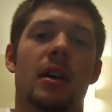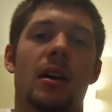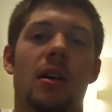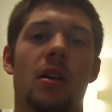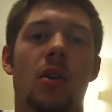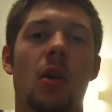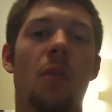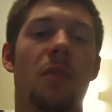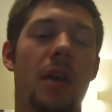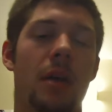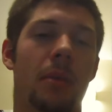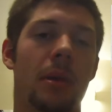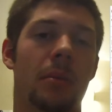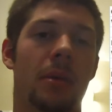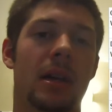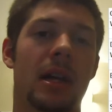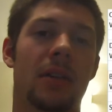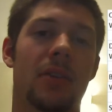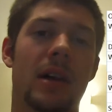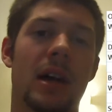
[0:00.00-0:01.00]
hopefully I'll be able
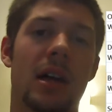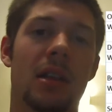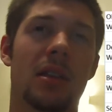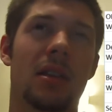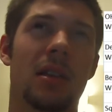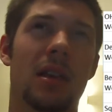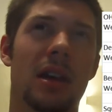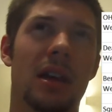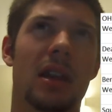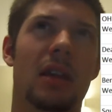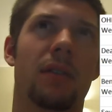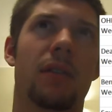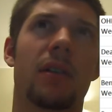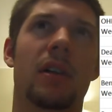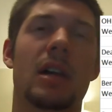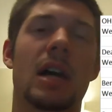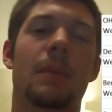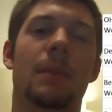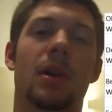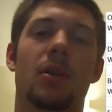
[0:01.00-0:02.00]
to get that in the
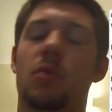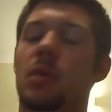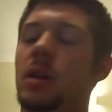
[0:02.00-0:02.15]
coming